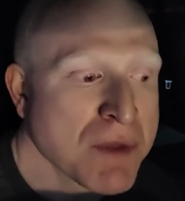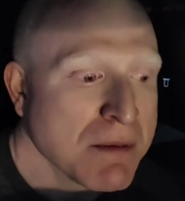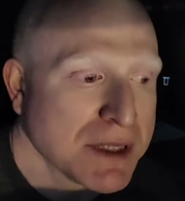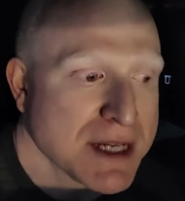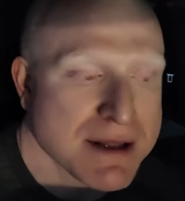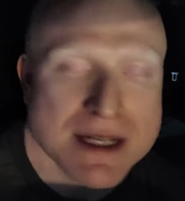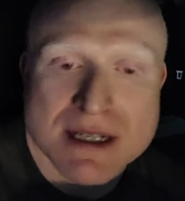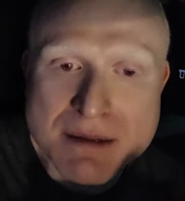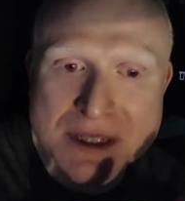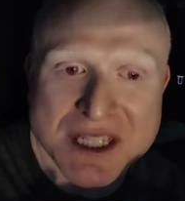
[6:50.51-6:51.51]
But see,
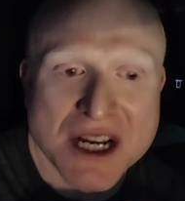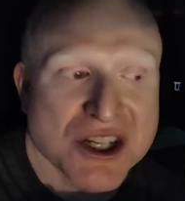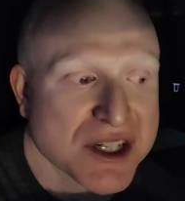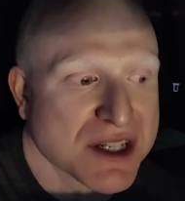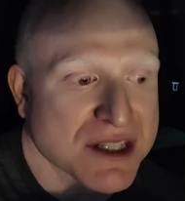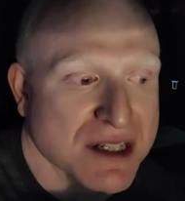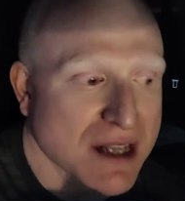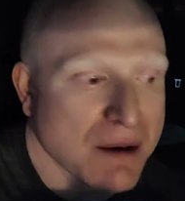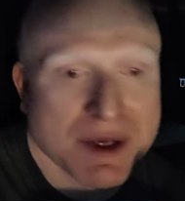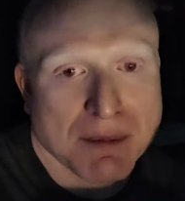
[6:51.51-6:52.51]
this limitation doesn't
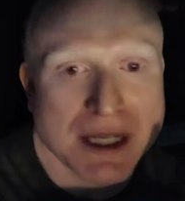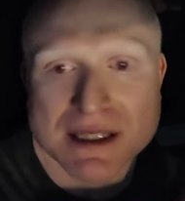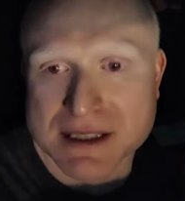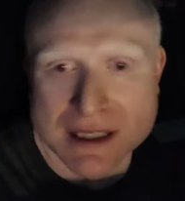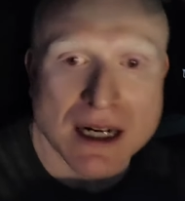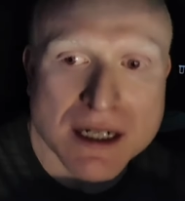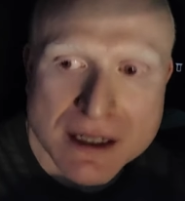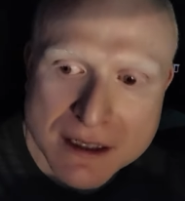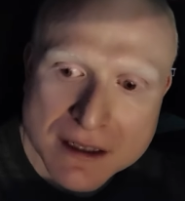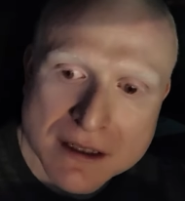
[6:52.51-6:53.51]
allow me to be in the sun.